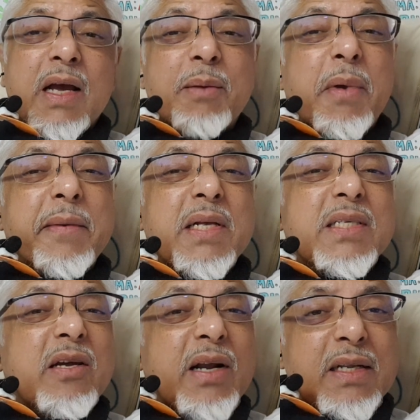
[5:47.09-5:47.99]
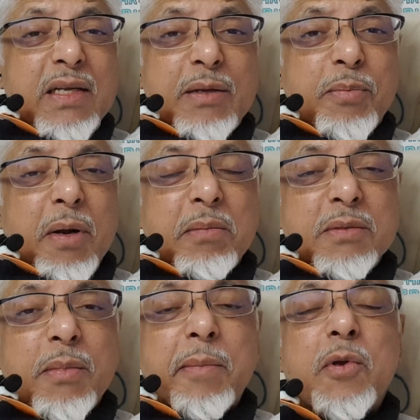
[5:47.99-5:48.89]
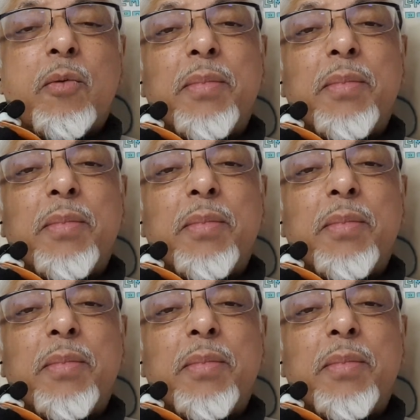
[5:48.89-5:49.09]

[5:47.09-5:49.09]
Maybe there's hereditary problems. Maybe your